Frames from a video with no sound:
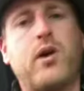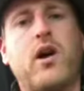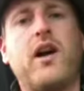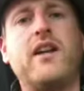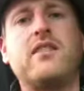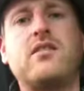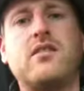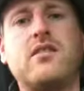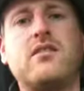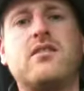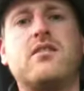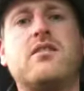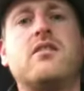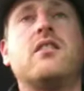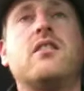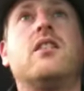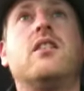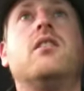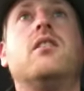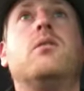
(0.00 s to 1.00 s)
prices
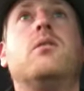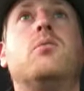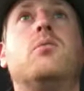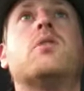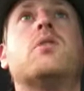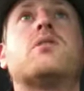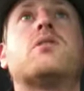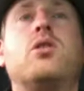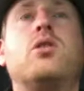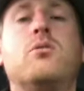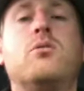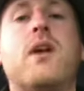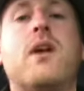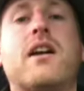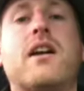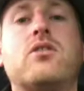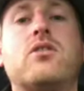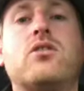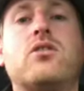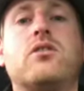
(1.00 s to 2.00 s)
was too
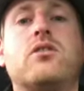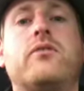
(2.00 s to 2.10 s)
much.